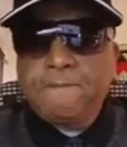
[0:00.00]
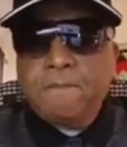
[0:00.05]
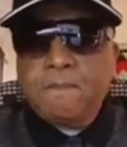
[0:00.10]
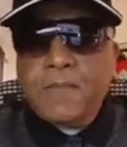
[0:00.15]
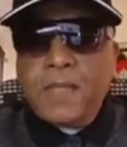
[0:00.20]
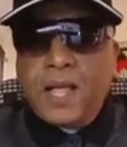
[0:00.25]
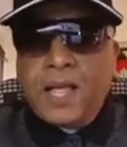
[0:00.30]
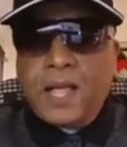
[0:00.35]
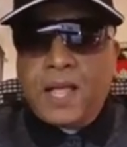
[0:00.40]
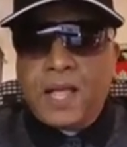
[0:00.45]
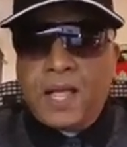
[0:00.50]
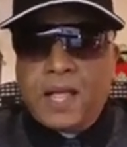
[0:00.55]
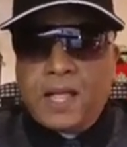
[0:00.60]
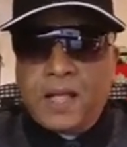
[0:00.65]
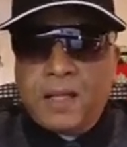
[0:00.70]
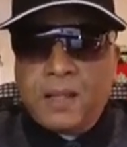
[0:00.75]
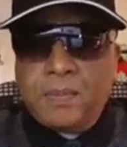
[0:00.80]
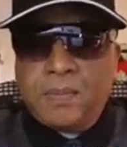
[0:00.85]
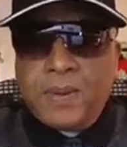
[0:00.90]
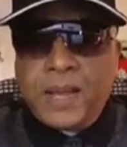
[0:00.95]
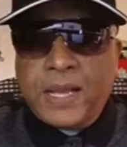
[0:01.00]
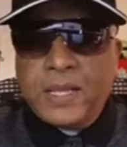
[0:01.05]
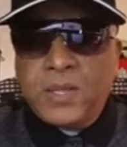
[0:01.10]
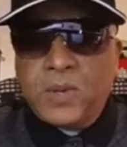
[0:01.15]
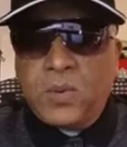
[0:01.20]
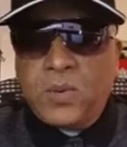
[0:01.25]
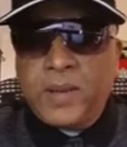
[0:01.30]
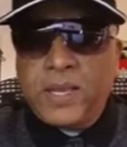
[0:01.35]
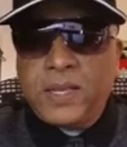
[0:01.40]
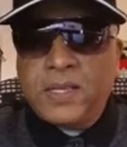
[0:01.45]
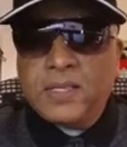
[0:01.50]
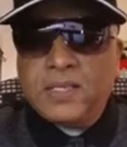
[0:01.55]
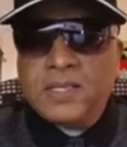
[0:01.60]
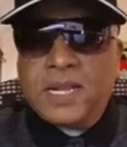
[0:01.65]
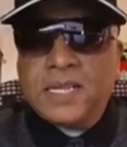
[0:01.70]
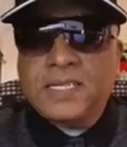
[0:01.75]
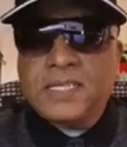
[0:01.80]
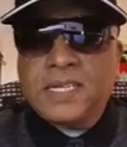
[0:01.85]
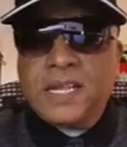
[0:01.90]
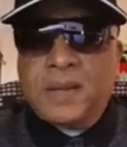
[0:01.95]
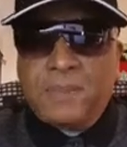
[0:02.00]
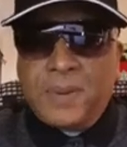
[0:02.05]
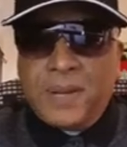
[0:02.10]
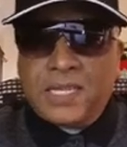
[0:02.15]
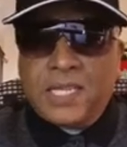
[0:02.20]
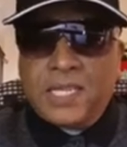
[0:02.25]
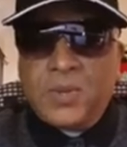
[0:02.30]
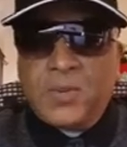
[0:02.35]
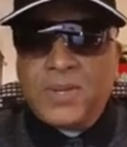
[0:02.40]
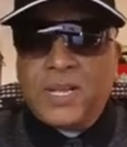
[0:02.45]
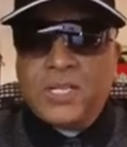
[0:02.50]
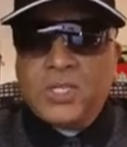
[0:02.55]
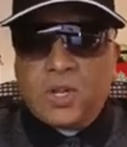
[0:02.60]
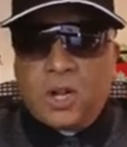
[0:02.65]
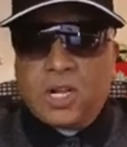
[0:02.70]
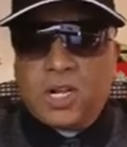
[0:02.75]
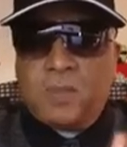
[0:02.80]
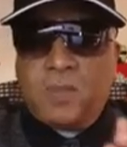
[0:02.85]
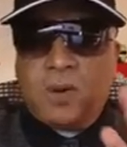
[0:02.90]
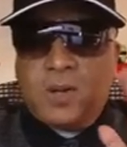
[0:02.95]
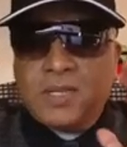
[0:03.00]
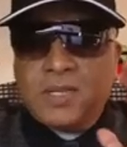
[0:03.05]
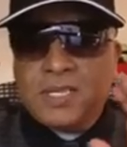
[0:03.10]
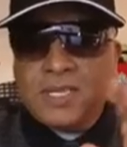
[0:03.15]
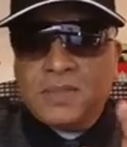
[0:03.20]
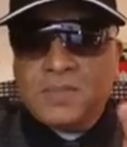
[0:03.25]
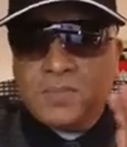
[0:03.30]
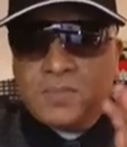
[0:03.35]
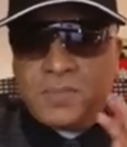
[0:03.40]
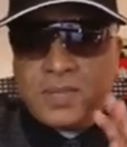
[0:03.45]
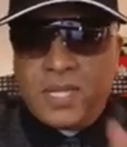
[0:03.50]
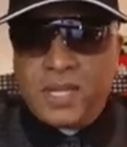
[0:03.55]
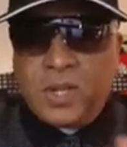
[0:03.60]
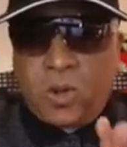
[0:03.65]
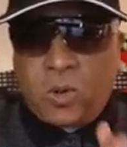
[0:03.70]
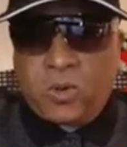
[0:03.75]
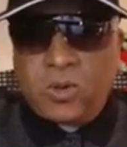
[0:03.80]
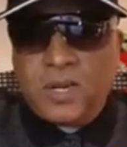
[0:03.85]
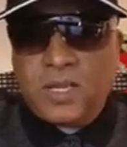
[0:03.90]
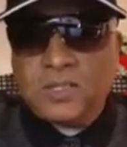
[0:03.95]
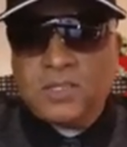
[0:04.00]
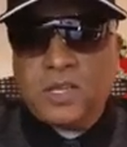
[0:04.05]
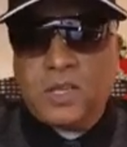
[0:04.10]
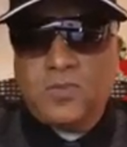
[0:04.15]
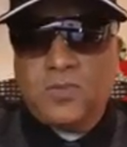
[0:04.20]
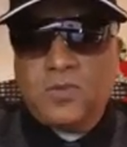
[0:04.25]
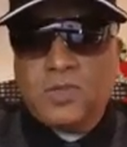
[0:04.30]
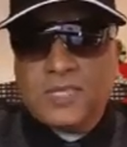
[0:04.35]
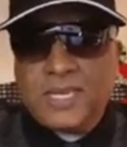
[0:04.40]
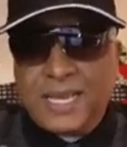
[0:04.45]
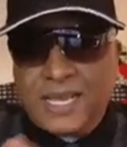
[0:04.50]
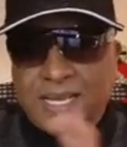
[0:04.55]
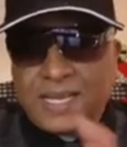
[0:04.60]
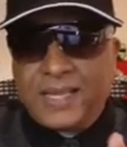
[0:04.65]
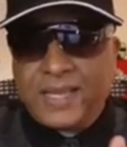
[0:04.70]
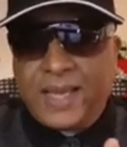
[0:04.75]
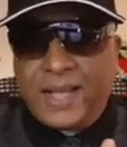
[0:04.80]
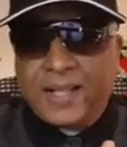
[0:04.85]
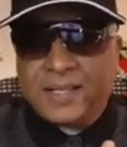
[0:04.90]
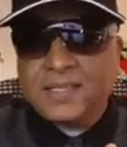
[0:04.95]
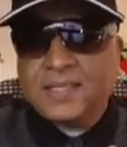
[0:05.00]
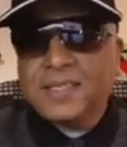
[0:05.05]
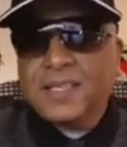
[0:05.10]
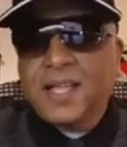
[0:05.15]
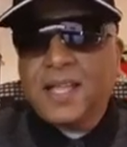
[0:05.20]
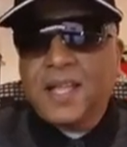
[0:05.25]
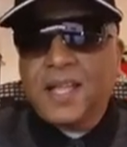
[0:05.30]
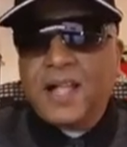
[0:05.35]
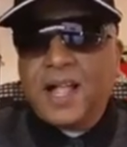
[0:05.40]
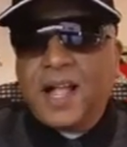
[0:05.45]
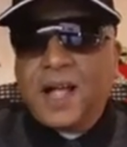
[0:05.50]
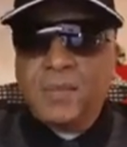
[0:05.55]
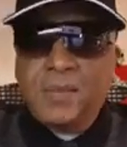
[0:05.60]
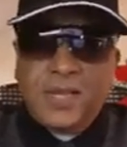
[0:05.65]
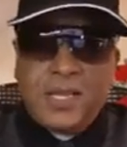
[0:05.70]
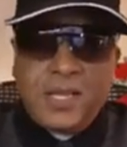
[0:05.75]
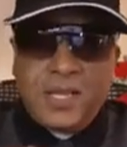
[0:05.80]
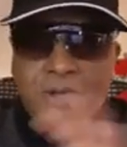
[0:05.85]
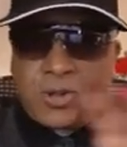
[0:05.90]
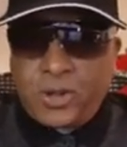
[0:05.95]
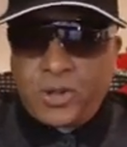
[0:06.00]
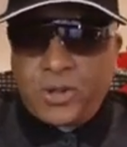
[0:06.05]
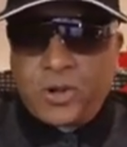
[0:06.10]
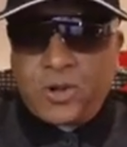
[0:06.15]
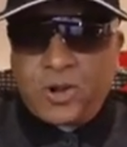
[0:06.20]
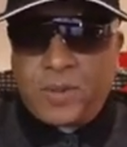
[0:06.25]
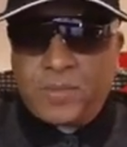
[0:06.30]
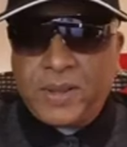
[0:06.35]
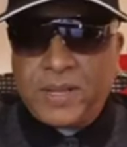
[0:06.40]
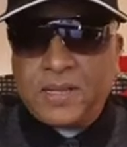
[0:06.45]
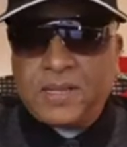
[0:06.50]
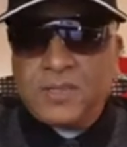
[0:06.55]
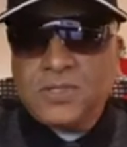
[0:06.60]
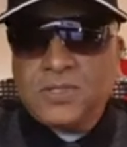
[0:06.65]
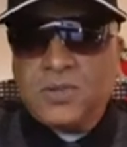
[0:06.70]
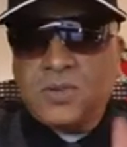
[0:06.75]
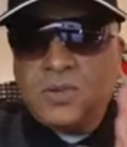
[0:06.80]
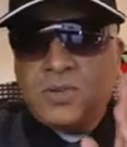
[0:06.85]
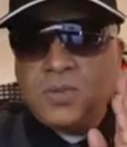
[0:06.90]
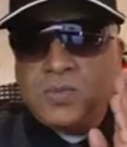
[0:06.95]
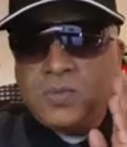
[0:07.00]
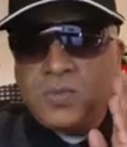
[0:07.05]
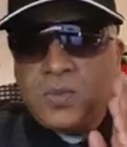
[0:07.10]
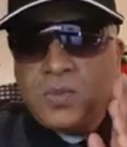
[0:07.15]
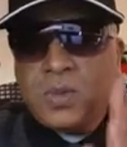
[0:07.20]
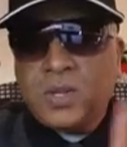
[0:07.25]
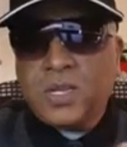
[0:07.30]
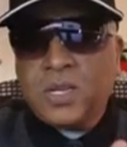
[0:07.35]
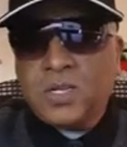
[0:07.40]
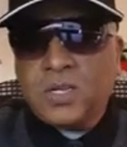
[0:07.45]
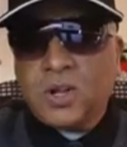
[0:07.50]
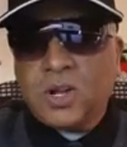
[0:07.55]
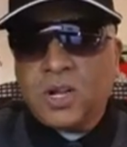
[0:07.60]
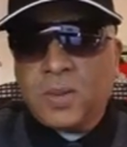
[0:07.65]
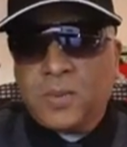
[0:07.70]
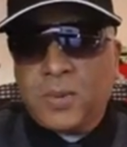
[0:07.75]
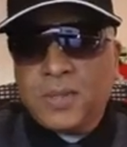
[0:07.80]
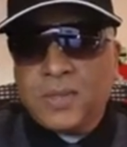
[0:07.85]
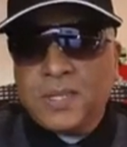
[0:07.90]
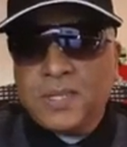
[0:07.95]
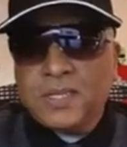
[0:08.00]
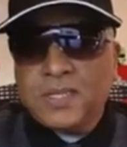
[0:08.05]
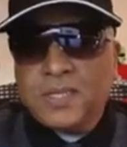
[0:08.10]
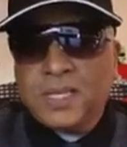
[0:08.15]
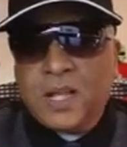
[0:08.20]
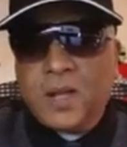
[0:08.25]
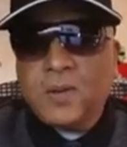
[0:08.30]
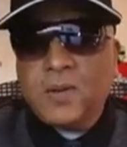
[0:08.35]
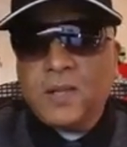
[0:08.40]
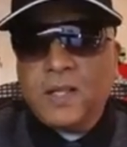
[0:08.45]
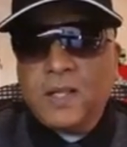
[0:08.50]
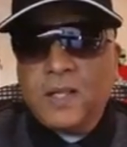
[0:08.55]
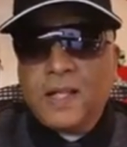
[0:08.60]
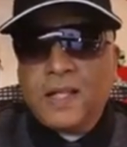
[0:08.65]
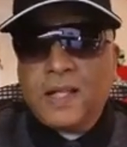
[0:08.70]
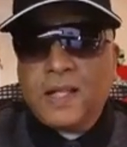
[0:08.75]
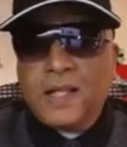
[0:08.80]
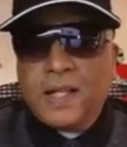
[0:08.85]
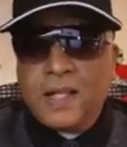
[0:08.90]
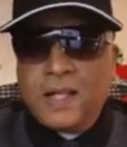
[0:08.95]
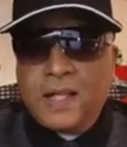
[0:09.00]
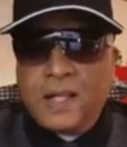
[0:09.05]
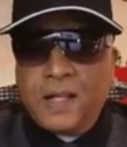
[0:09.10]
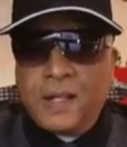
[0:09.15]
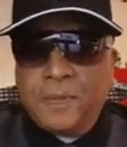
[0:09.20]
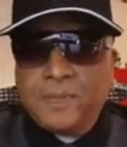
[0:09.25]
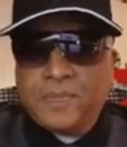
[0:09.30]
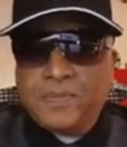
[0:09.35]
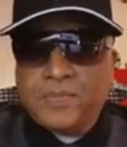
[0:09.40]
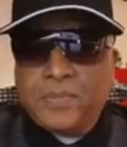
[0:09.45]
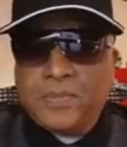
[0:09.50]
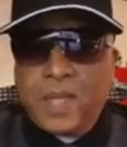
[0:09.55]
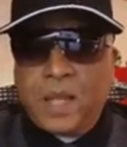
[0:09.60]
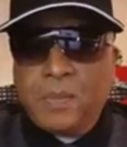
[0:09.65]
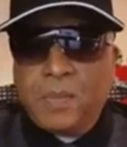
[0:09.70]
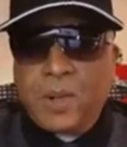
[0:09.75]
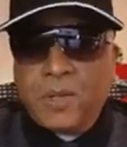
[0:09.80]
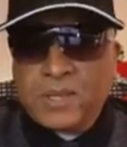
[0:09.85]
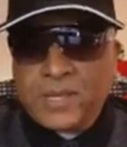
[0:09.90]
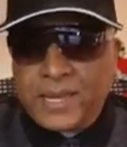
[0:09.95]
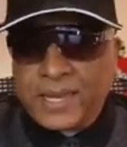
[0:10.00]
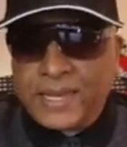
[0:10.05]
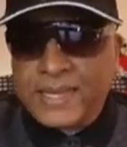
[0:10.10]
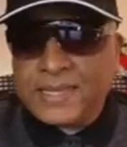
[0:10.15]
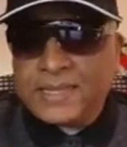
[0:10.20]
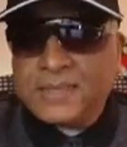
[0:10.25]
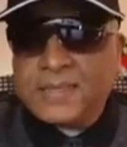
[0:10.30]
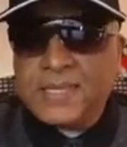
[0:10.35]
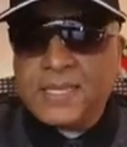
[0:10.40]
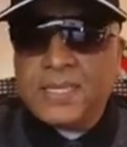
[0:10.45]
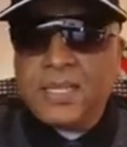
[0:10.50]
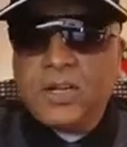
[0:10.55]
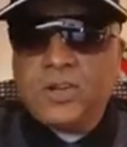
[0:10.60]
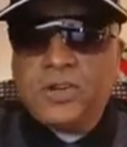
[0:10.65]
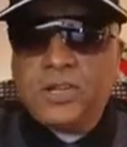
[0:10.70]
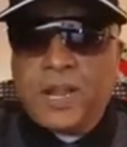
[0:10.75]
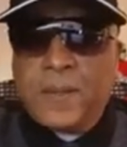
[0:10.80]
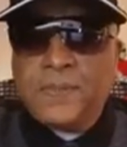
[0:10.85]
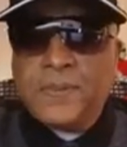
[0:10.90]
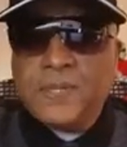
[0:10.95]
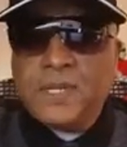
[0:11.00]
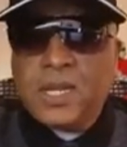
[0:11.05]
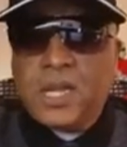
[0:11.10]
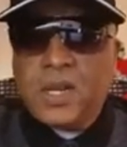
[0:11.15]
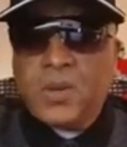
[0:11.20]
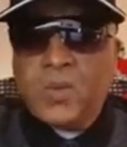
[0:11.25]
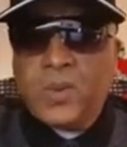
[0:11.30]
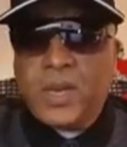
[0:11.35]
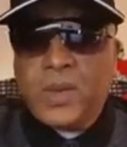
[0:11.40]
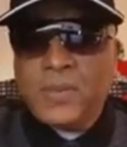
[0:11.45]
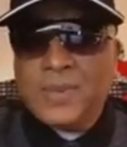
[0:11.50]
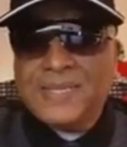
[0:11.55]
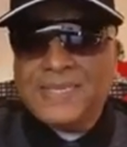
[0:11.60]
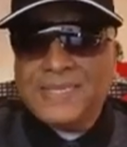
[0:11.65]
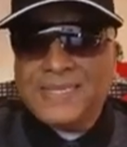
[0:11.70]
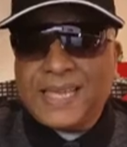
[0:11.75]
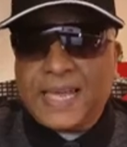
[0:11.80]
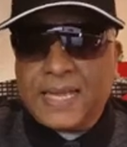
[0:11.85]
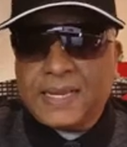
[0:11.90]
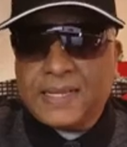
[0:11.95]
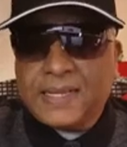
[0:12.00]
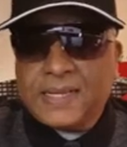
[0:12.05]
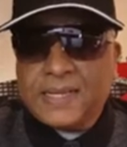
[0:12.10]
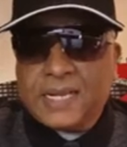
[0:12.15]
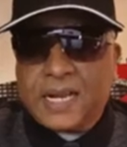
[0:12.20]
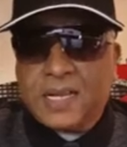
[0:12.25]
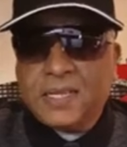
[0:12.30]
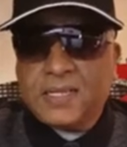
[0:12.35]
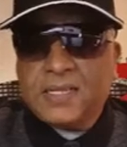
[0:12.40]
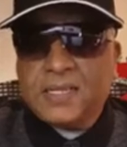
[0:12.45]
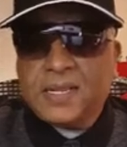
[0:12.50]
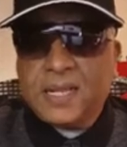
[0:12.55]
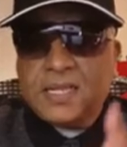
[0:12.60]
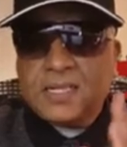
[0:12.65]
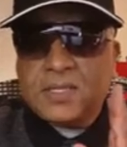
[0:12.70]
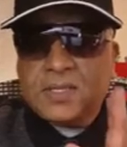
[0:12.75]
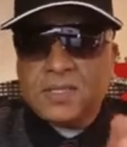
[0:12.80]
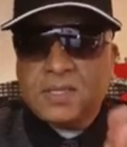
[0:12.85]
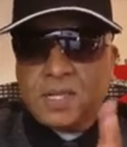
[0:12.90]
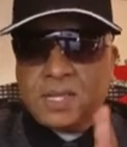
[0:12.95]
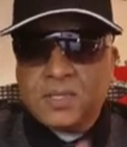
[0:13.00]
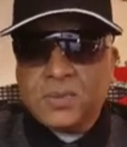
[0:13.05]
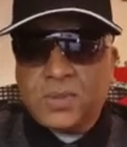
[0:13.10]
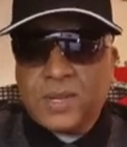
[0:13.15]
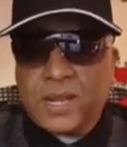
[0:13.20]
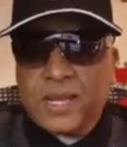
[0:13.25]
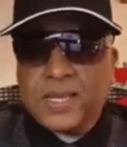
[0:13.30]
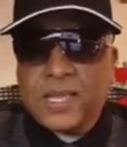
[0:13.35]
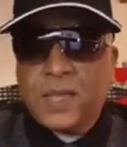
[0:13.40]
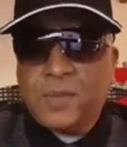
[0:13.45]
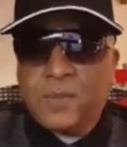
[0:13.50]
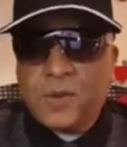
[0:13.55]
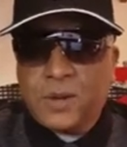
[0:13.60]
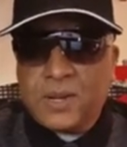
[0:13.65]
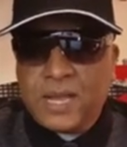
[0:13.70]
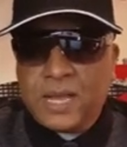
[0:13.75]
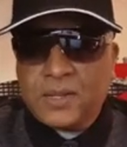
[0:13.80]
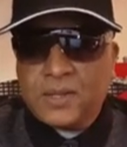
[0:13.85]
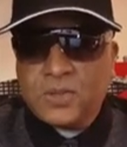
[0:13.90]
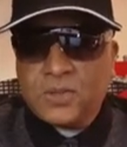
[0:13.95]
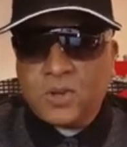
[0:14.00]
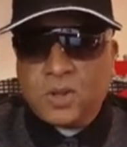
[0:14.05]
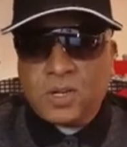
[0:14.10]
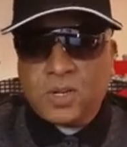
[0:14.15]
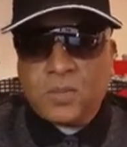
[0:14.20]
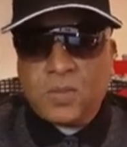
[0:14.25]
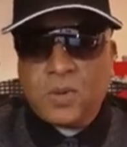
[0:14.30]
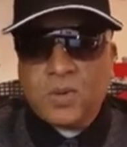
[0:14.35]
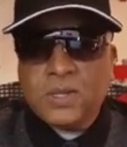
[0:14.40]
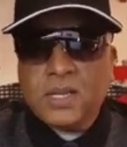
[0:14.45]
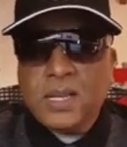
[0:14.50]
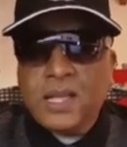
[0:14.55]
Rashina Badri, we're going to talk about this thing only. So if you say anything else, I'm going to ignore your comment. So we're going to talk about this now, about the ANC, the corruption, and where we stand in the country. That's what I came online to talk about.